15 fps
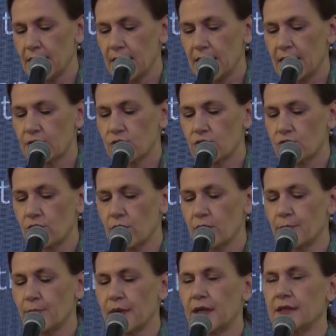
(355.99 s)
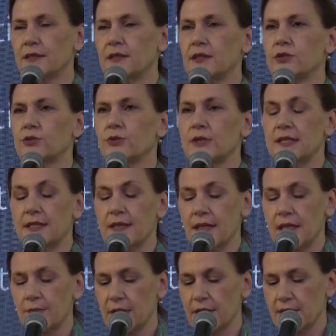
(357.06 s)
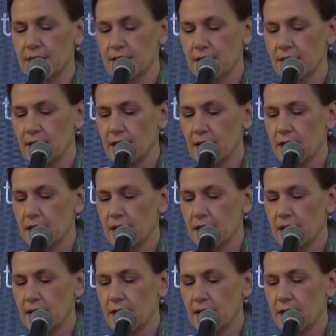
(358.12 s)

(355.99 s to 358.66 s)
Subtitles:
and strong partner to its neighbors.